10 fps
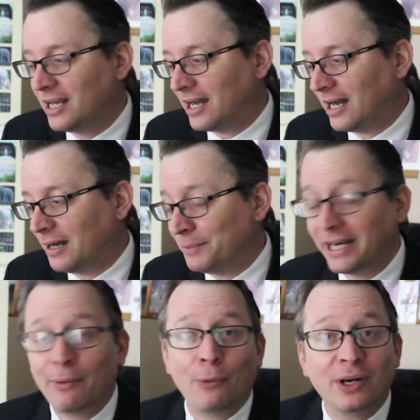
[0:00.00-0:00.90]
But
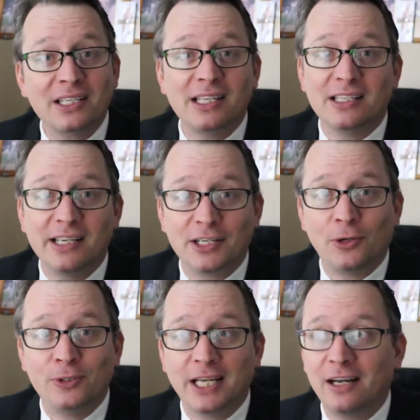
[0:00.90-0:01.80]
anyway, we're going to see the Cecil
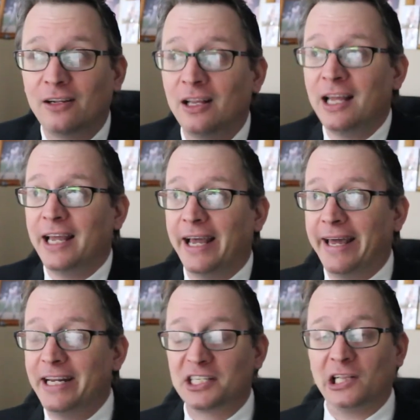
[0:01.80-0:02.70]
Hotel
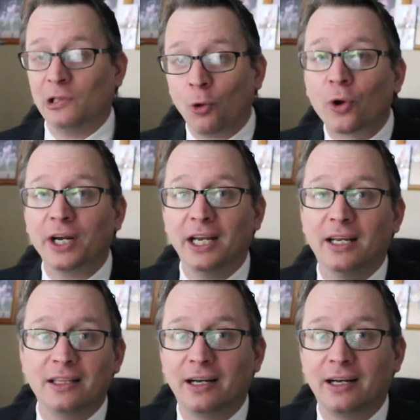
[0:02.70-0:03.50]
in its glory in the